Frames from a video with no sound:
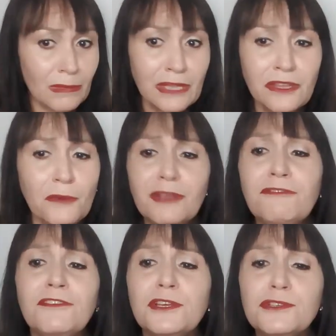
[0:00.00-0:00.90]
They
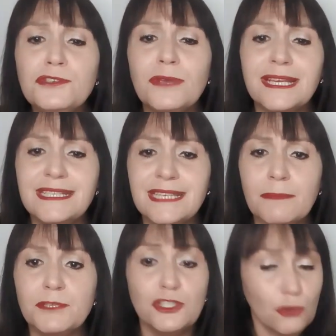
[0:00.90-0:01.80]
refuse to
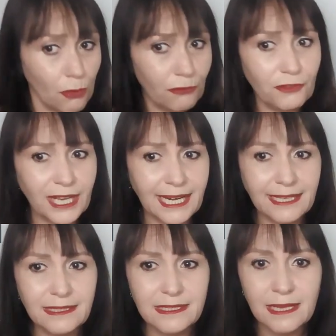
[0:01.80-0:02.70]
accept your
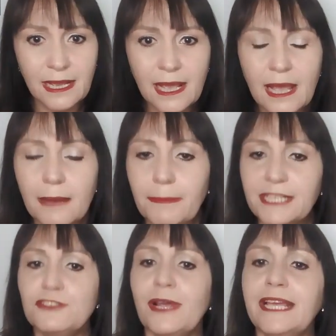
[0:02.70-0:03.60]
feelings by
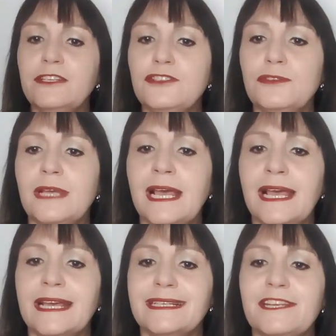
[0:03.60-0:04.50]
trying to
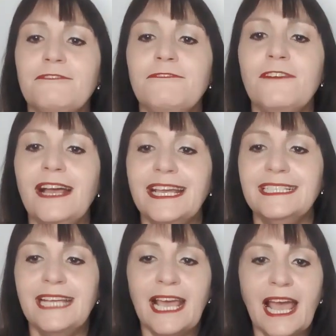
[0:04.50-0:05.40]

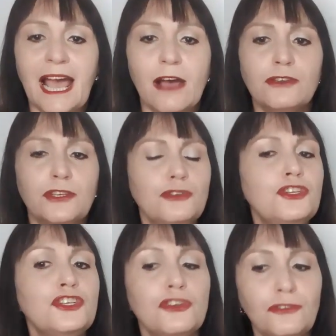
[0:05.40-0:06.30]
define how you
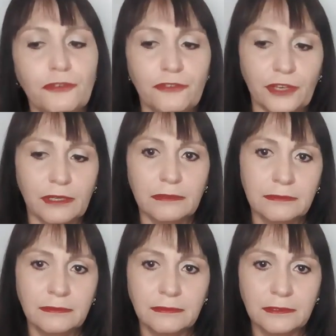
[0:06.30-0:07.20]
should feel.
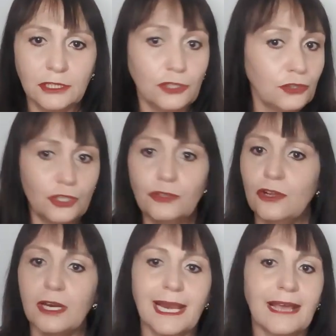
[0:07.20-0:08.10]
You're
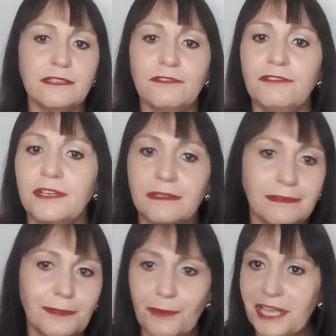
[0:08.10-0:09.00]
not allowed to
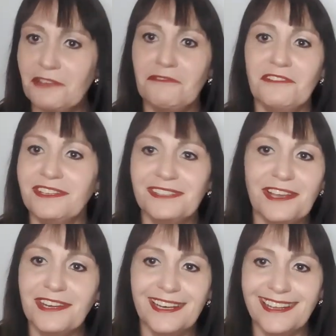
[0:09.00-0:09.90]
feel the way you feel.
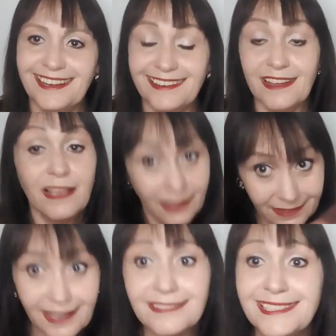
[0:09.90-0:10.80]
No.
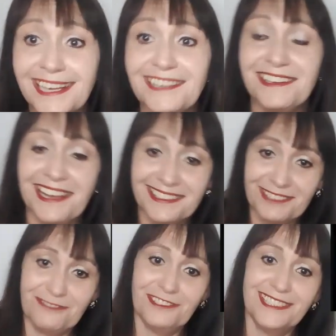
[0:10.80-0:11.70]
They'll tell you how
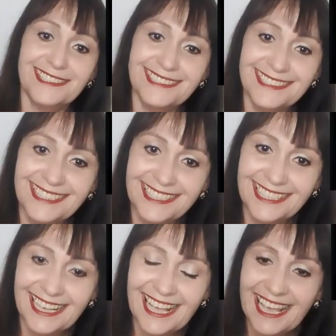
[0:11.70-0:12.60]
to feel.
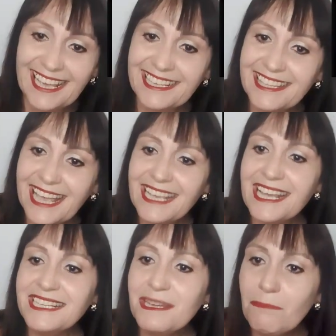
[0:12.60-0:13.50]

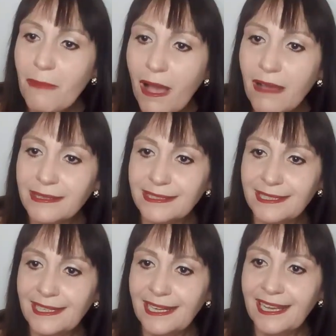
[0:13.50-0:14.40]
They
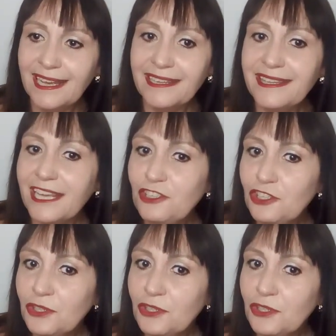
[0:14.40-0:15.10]
demand that